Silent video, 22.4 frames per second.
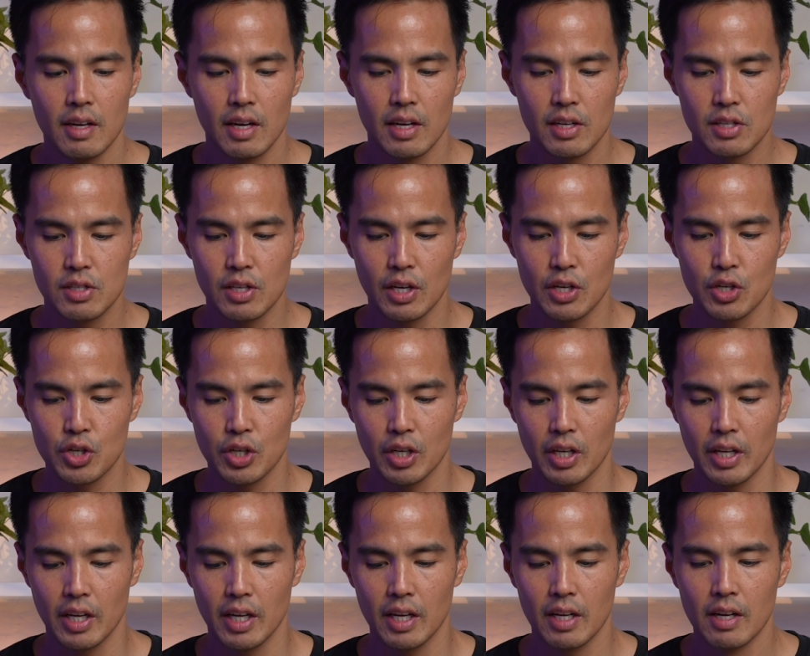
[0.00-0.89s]

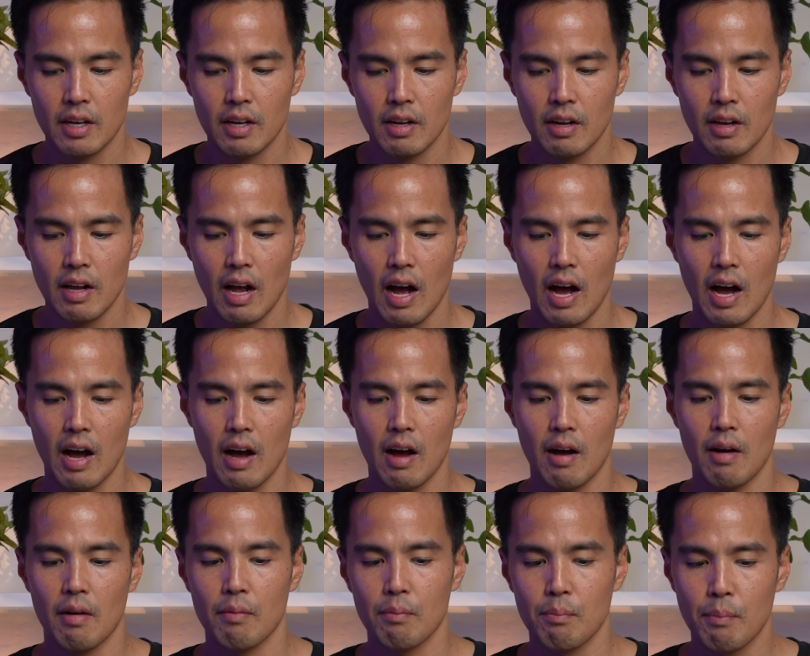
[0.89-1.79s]
essentially
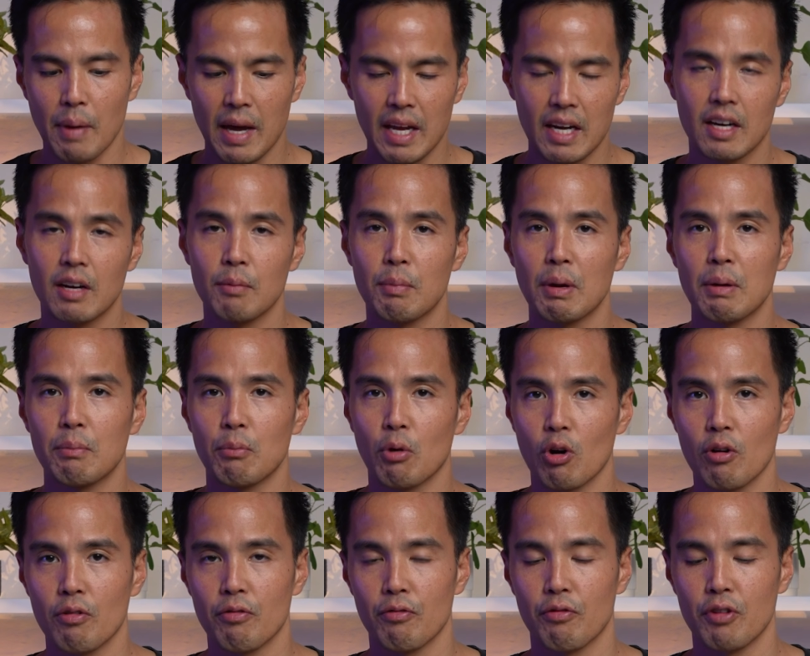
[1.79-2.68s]
made it a bit
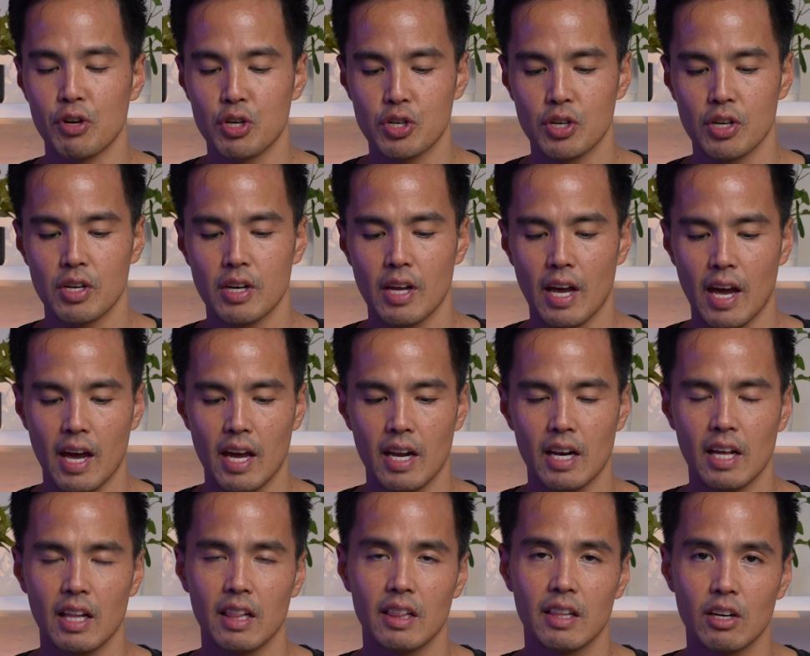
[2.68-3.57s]
more efficient
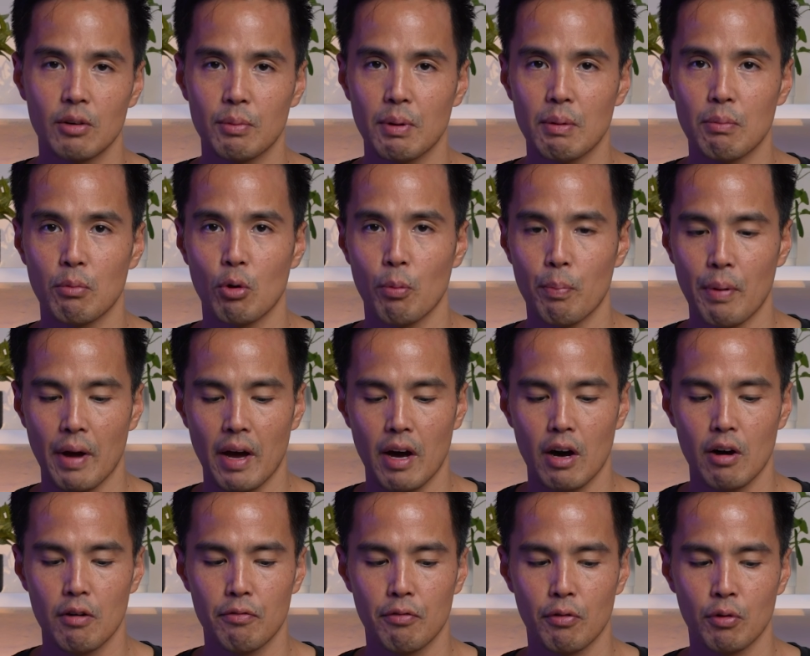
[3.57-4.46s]
and a little bit more
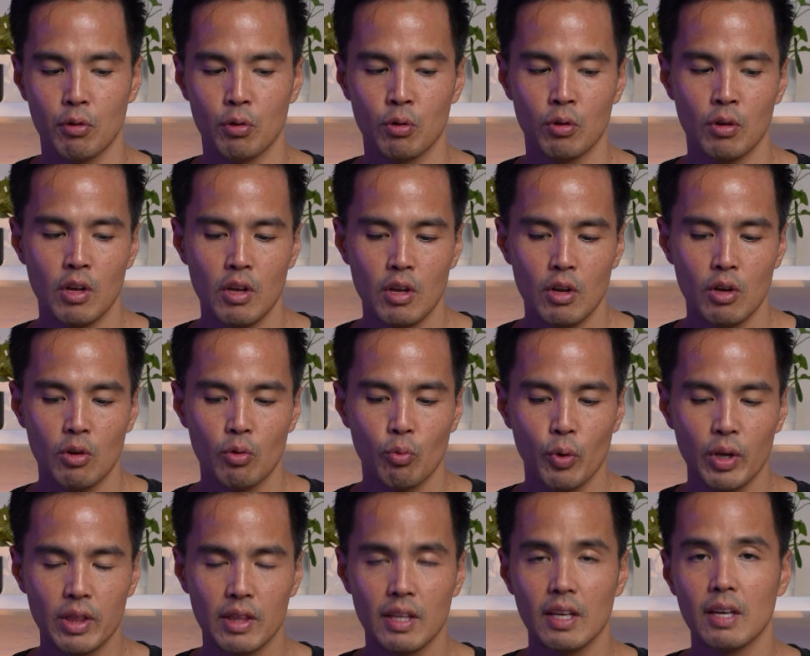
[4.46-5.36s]
powerful
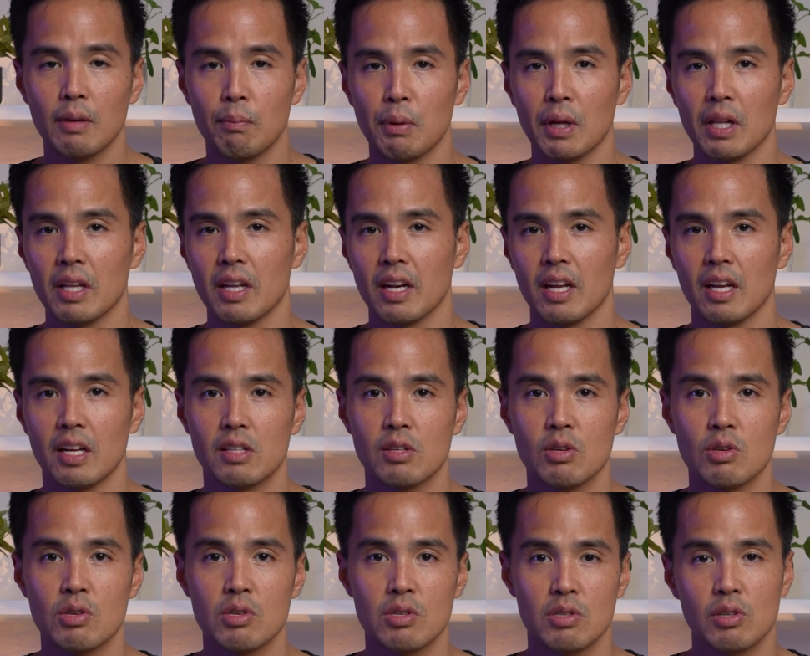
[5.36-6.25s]
with the ability
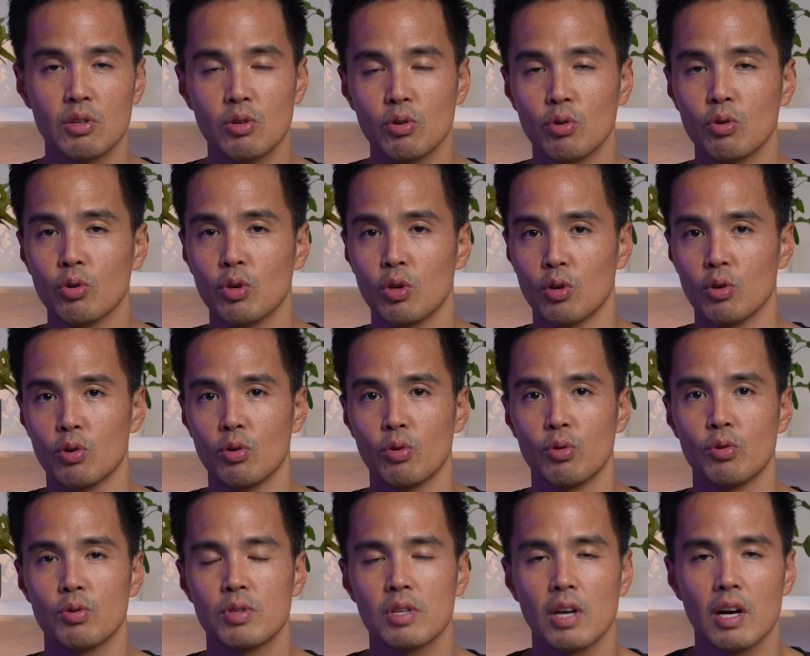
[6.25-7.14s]
to still
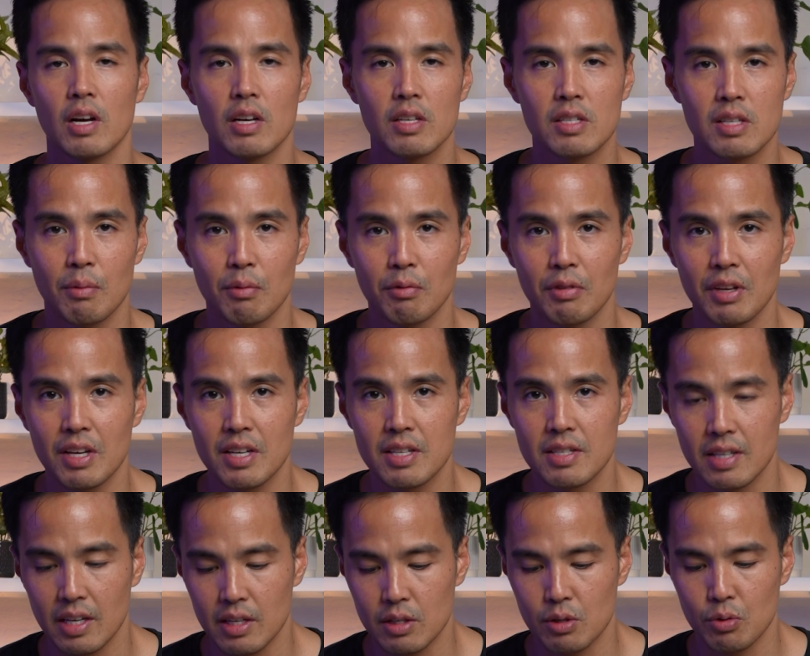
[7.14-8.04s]
use some of the
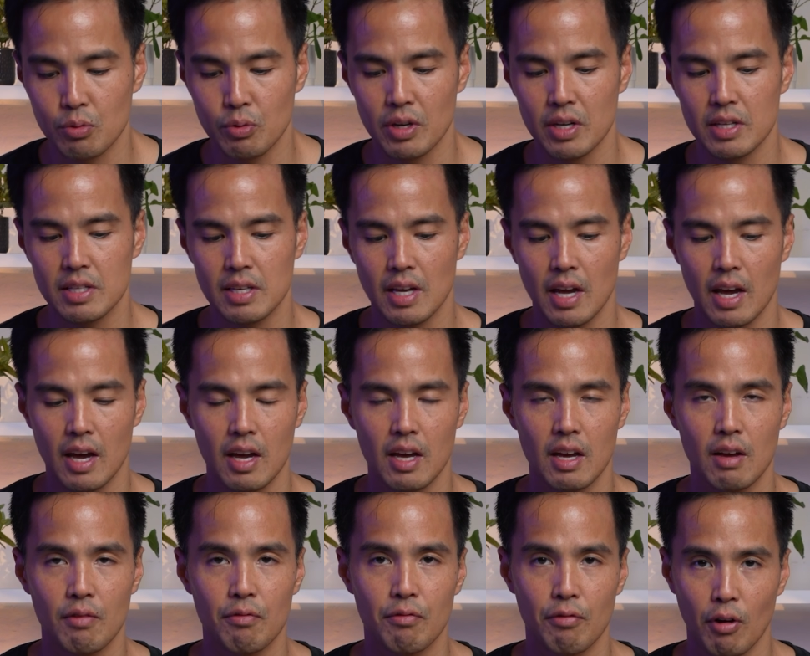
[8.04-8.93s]
accessories
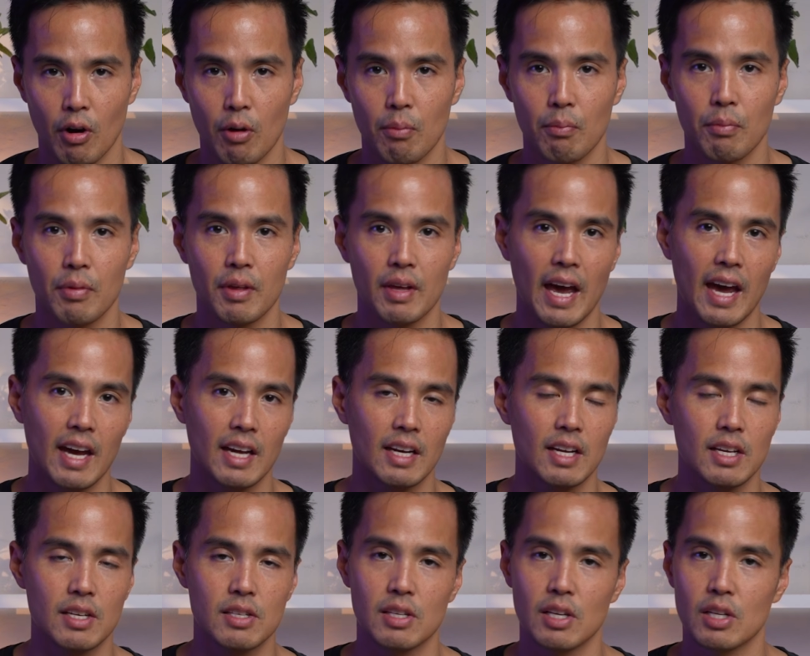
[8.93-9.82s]
from the
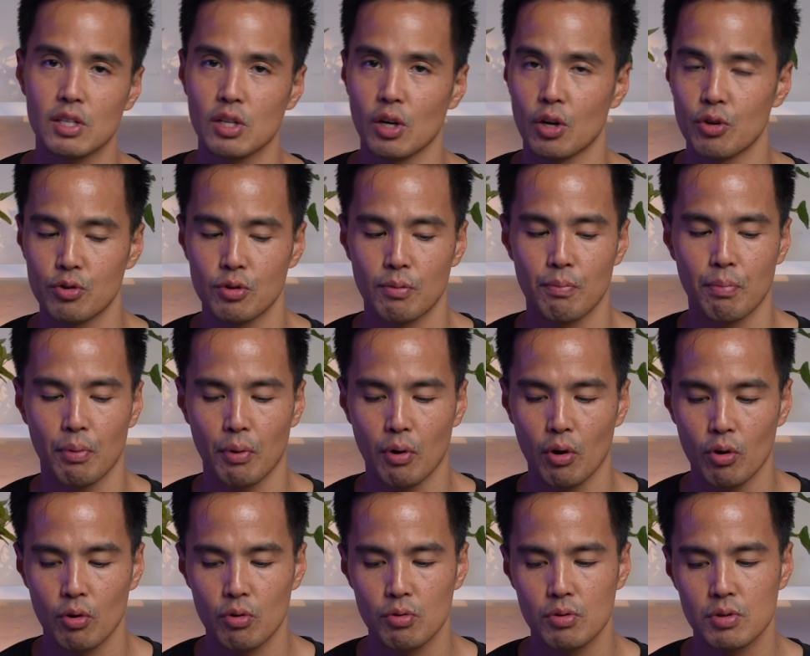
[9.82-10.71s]
AD600
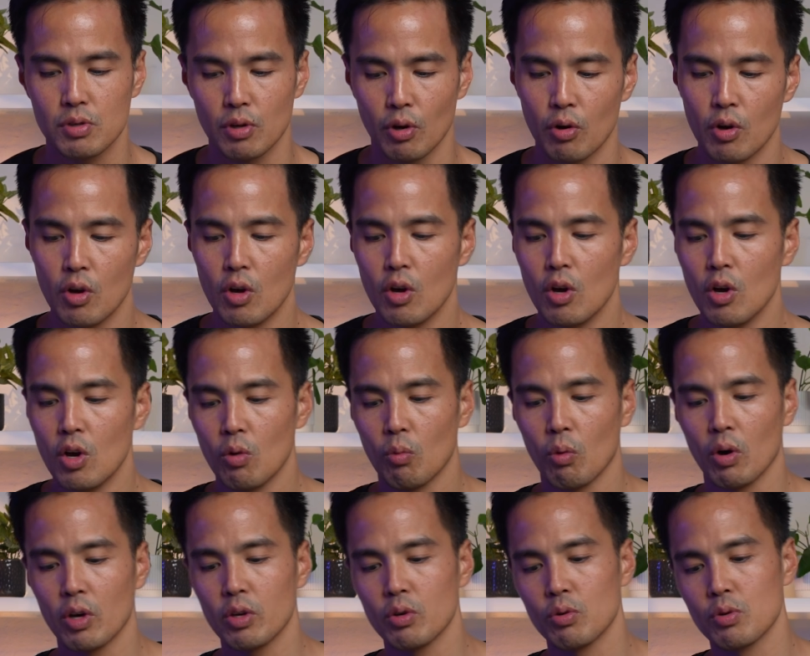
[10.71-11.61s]
Pro. So
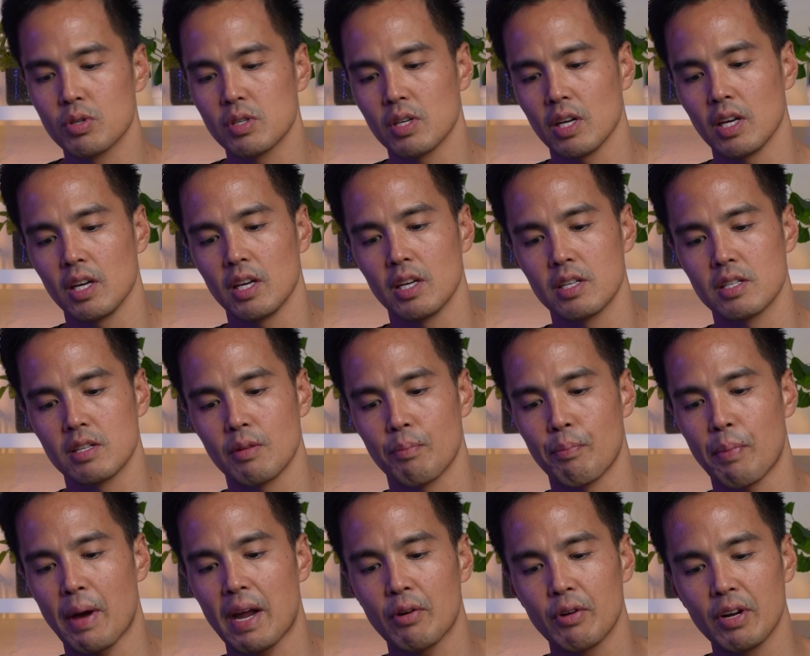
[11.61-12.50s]
what you'll see is the
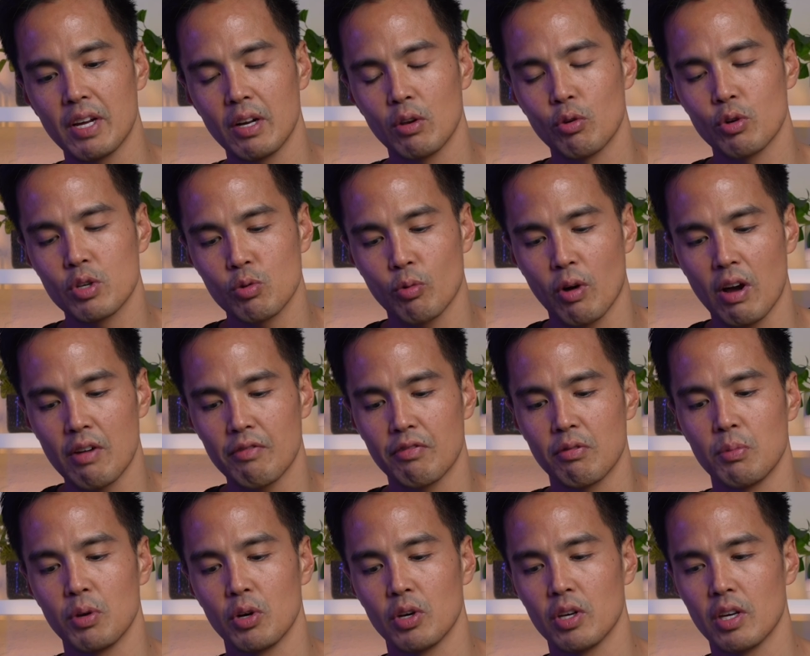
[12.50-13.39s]
battery looks quite
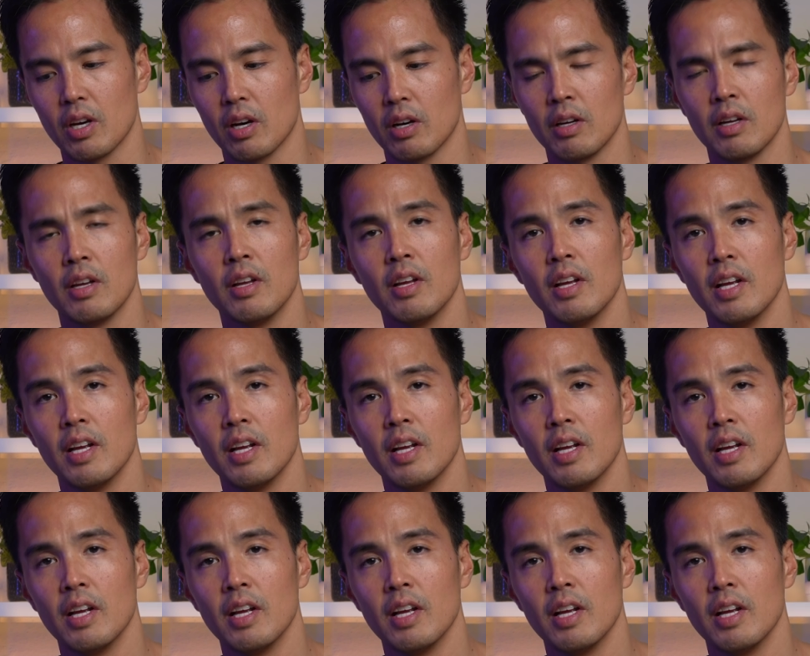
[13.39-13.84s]
familiar.